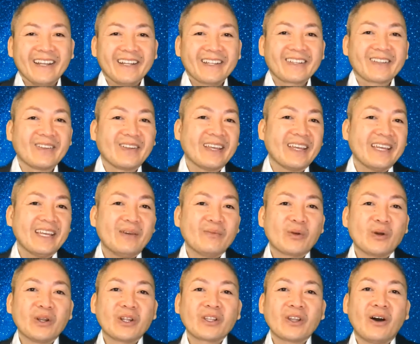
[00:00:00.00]
Today I'm
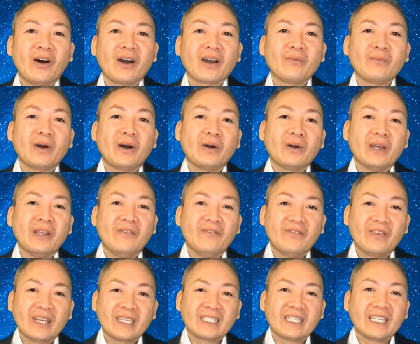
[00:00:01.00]
going to talk about
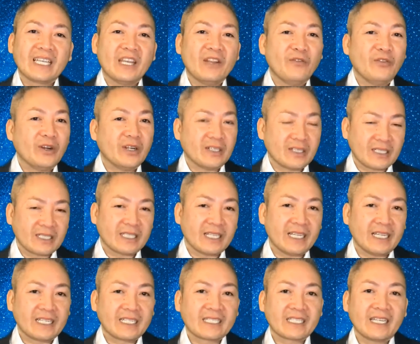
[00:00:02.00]
investing in real
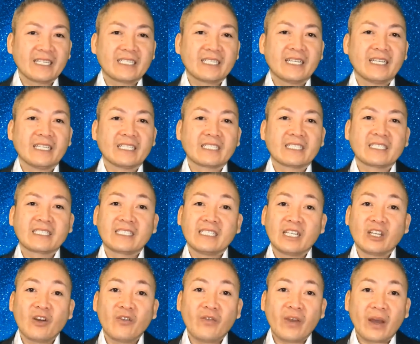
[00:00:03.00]
estate such as
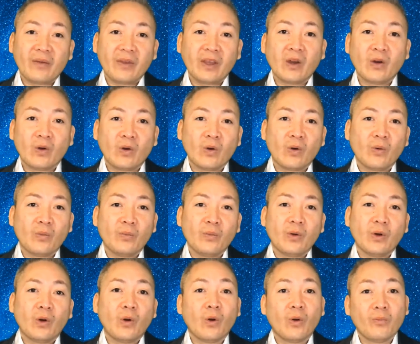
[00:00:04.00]
single family home
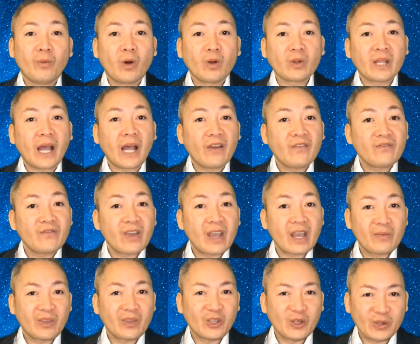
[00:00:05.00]
or
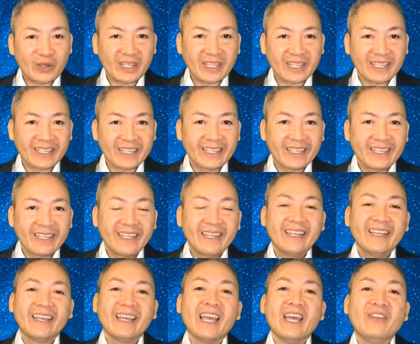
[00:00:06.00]
multi-family unit.
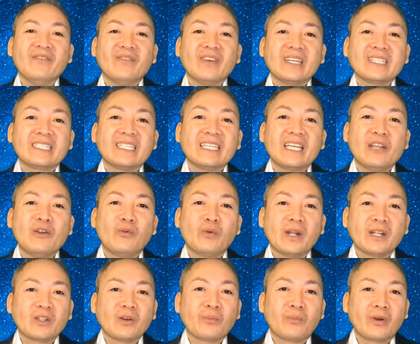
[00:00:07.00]
Investing in
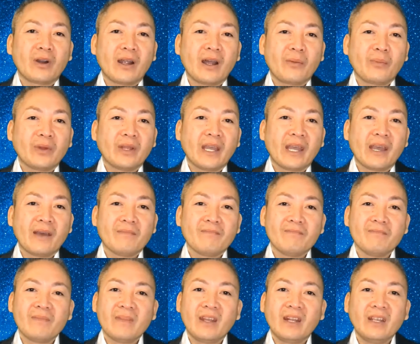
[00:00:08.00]
rental property have
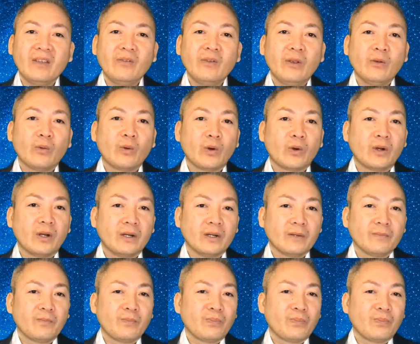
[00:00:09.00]
many rewards.